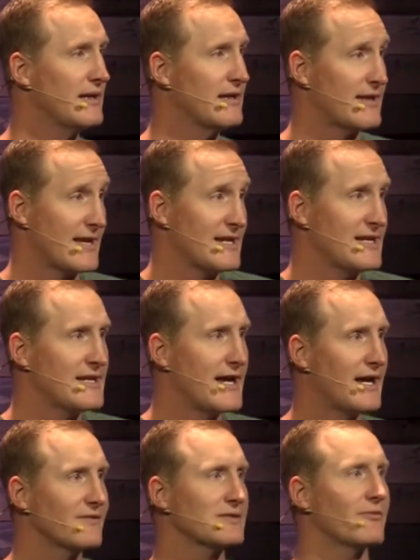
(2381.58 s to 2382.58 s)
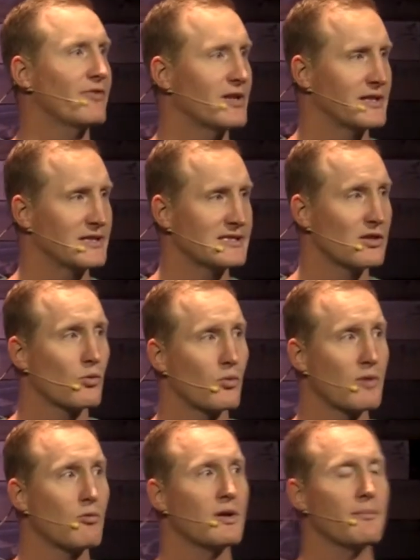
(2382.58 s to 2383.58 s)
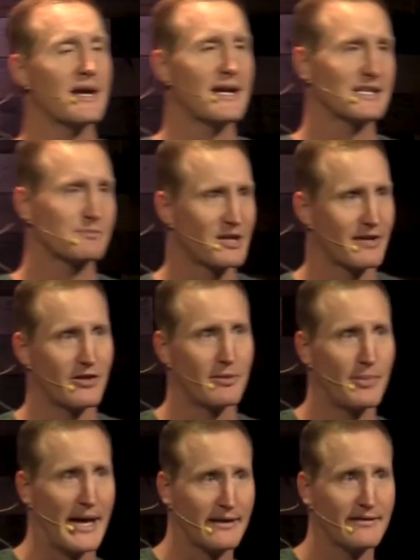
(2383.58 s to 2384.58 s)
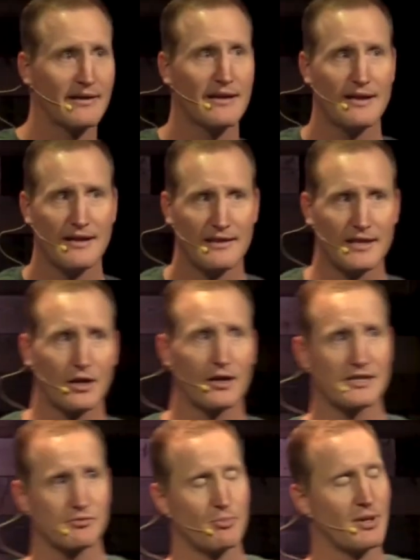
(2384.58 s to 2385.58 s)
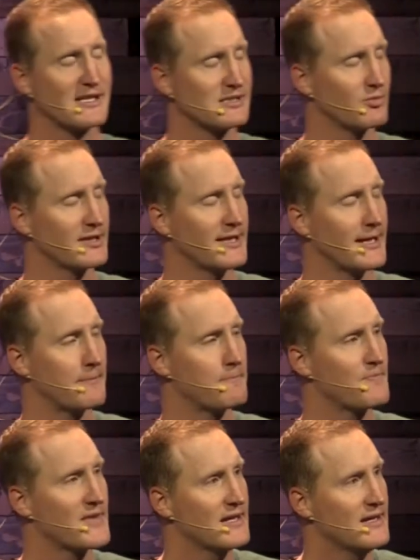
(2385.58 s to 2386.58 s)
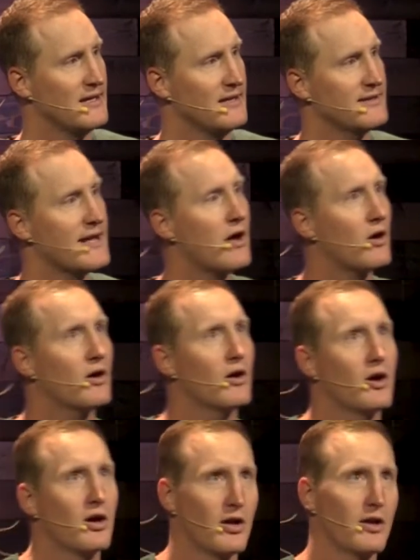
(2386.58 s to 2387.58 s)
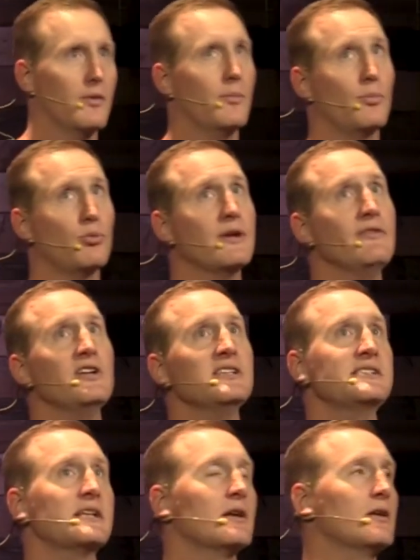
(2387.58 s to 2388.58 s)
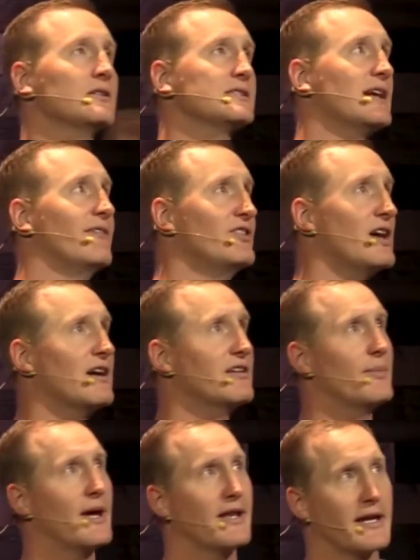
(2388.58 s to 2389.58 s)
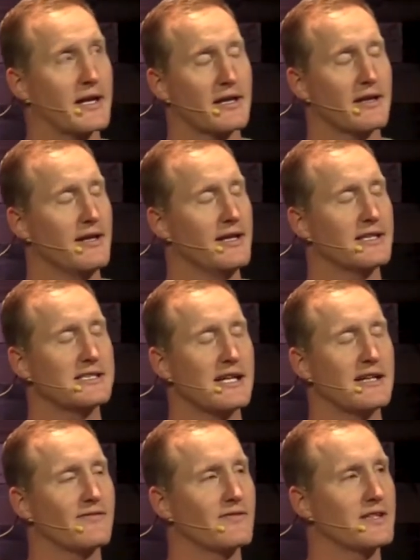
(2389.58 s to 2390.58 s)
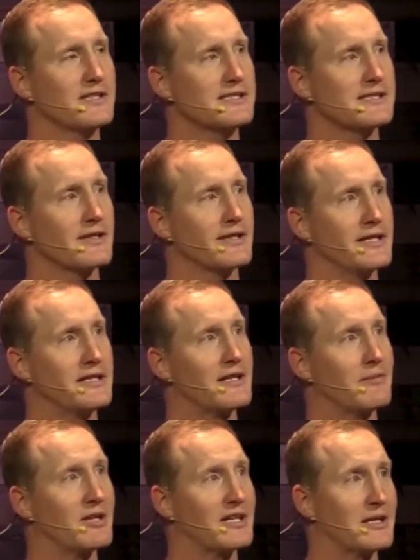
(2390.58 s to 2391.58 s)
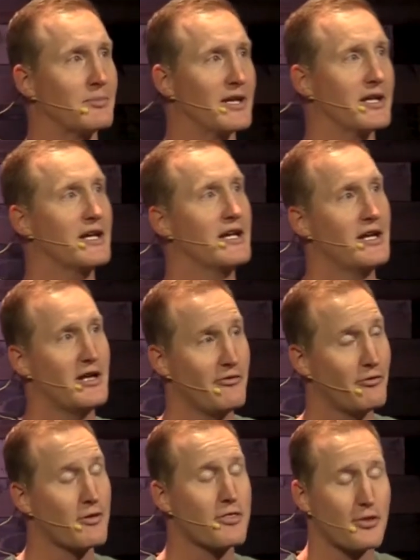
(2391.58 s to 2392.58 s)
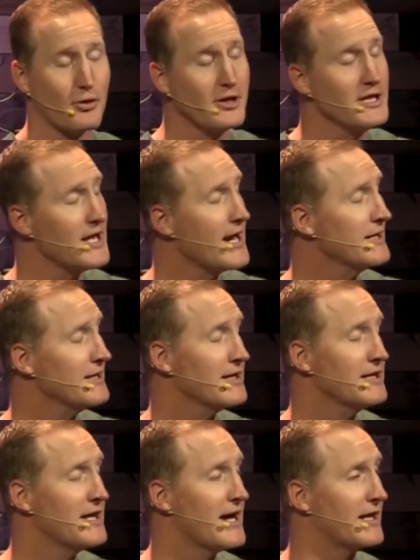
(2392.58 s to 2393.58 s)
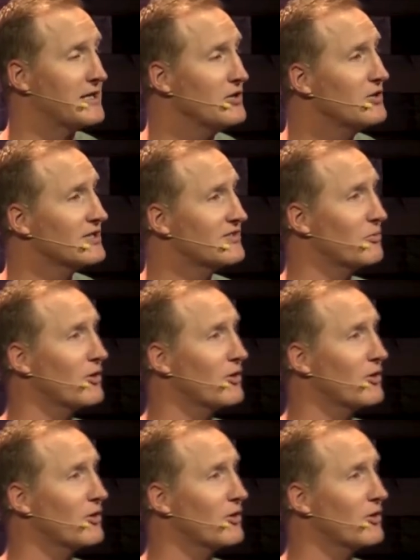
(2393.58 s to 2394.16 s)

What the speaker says: they need to have some funding. So we want to make as big of an impact there as we possibly can. Now, previous years I've talked about, and it's kind of silly and gimmicky, but for $39.99, you can,